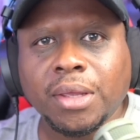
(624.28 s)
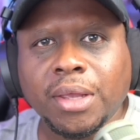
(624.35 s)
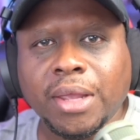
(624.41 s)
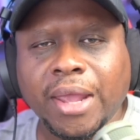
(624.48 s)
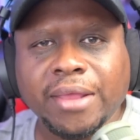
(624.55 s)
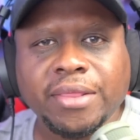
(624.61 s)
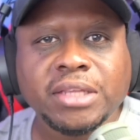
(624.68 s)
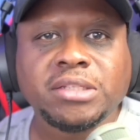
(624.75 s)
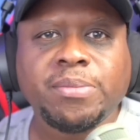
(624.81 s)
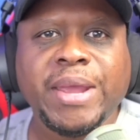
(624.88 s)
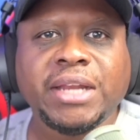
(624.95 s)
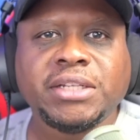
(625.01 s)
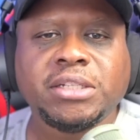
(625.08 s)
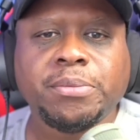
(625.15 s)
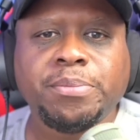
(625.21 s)
And this
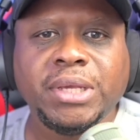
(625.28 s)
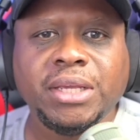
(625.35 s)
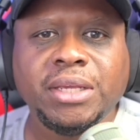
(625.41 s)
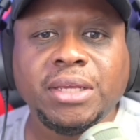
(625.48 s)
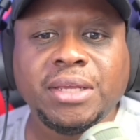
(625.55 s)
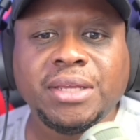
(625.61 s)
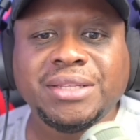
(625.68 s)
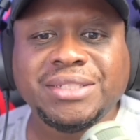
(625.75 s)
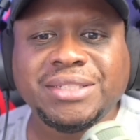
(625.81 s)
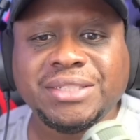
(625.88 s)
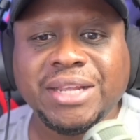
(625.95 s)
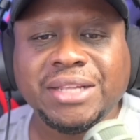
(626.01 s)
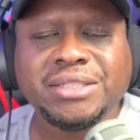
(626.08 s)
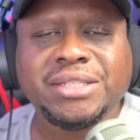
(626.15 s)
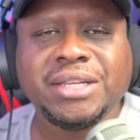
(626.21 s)
man should be
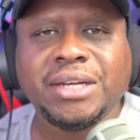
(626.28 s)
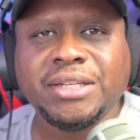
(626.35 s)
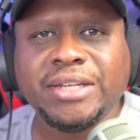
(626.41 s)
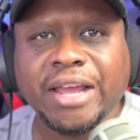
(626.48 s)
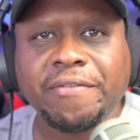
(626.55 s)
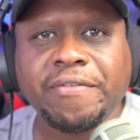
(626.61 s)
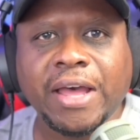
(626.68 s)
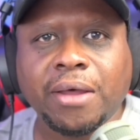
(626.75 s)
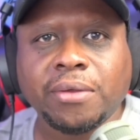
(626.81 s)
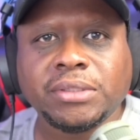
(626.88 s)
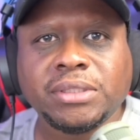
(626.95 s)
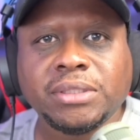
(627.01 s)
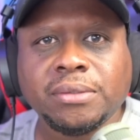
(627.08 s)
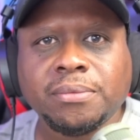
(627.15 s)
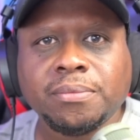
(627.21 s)
sent to the death
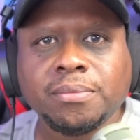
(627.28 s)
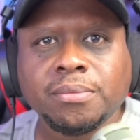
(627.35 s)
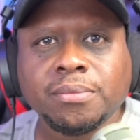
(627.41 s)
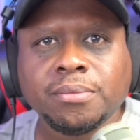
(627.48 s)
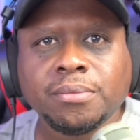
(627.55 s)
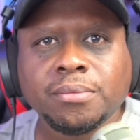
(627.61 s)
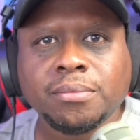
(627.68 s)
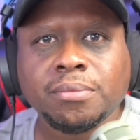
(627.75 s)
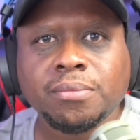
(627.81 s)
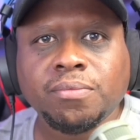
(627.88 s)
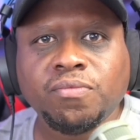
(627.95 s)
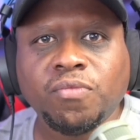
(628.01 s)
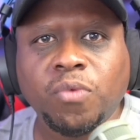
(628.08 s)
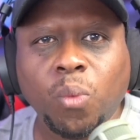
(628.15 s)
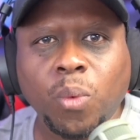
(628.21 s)
house
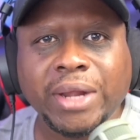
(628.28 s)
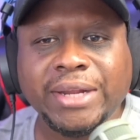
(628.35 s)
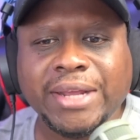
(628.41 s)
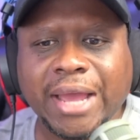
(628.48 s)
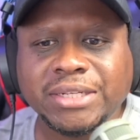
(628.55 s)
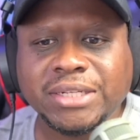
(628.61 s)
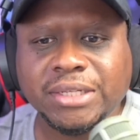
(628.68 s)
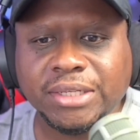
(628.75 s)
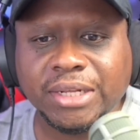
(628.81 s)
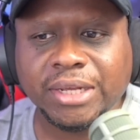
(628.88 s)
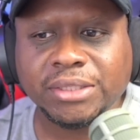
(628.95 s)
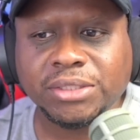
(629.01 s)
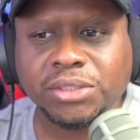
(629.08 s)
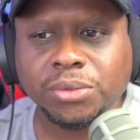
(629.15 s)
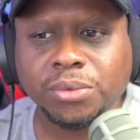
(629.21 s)
for what he actually
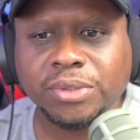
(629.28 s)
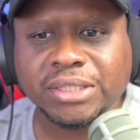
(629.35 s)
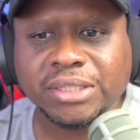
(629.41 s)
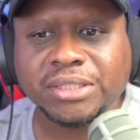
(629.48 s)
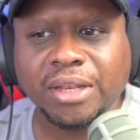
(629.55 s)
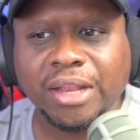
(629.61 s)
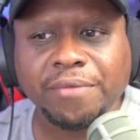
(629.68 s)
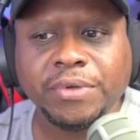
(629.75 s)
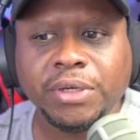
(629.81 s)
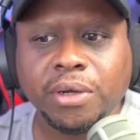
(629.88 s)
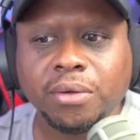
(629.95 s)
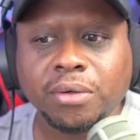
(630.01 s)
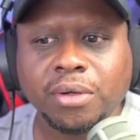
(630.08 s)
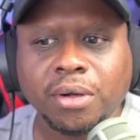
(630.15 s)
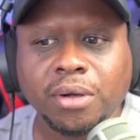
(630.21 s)
did to this 11 year
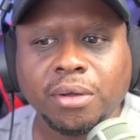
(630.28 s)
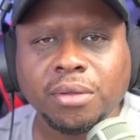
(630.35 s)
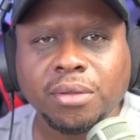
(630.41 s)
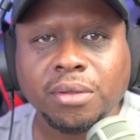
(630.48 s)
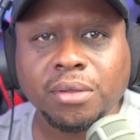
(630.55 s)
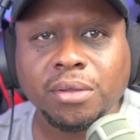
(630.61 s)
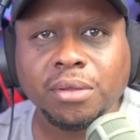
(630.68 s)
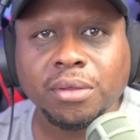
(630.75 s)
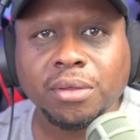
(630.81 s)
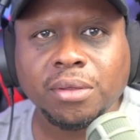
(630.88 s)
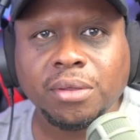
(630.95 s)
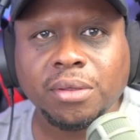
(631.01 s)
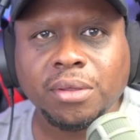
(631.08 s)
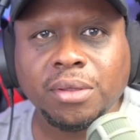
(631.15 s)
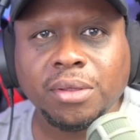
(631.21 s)
old girl.
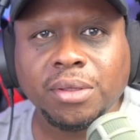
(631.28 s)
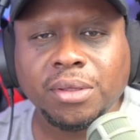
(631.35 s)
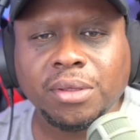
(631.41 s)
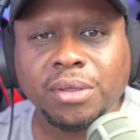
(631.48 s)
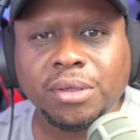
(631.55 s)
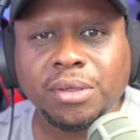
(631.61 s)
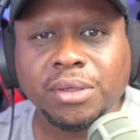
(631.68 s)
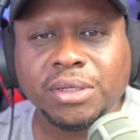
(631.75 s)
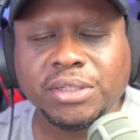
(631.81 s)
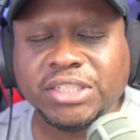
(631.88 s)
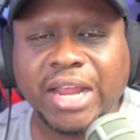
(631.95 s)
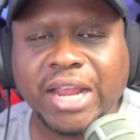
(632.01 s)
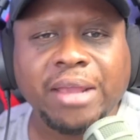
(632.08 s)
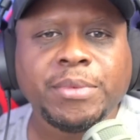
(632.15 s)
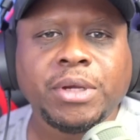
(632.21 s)

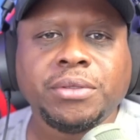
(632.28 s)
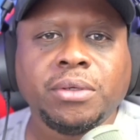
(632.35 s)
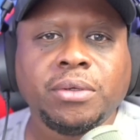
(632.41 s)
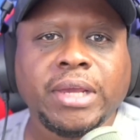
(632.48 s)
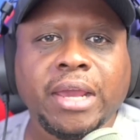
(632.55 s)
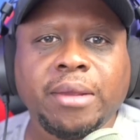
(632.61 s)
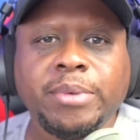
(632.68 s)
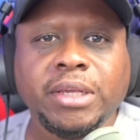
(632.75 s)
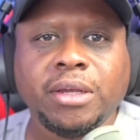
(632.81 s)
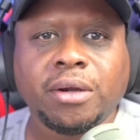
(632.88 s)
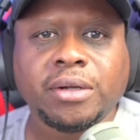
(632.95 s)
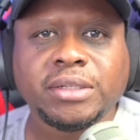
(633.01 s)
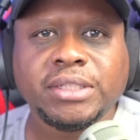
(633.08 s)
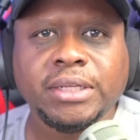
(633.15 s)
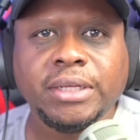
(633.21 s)
Shame on you,
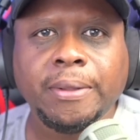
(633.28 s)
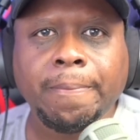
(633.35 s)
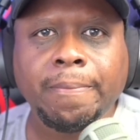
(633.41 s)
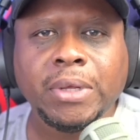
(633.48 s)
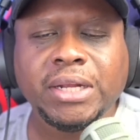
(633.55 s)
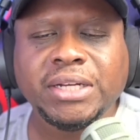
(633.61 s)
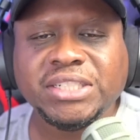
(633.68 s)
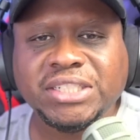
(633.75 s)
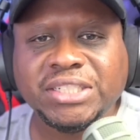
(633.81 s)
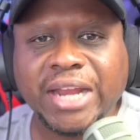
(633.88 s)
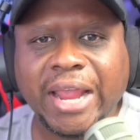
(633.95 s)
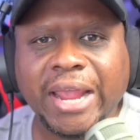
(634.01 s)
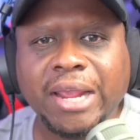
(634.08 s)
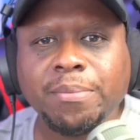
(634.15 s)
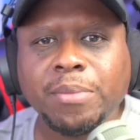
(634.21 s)
KPRC.
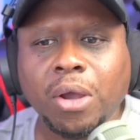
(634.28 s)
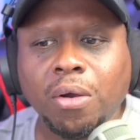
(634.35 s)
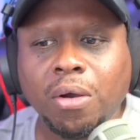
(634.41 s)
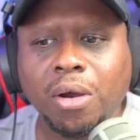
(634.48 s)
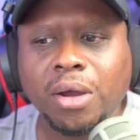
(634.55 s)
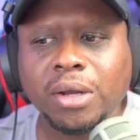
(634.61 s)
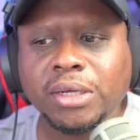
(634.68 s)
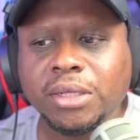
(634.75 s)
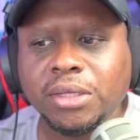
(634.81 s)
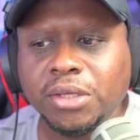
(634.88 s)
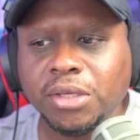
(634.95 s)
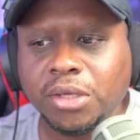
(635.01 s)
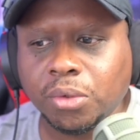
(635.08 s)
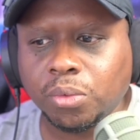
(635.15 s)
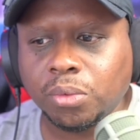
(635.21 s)
Shame on
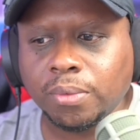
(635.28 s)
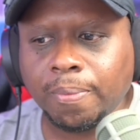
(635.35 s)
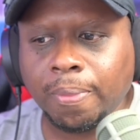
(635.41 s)
you.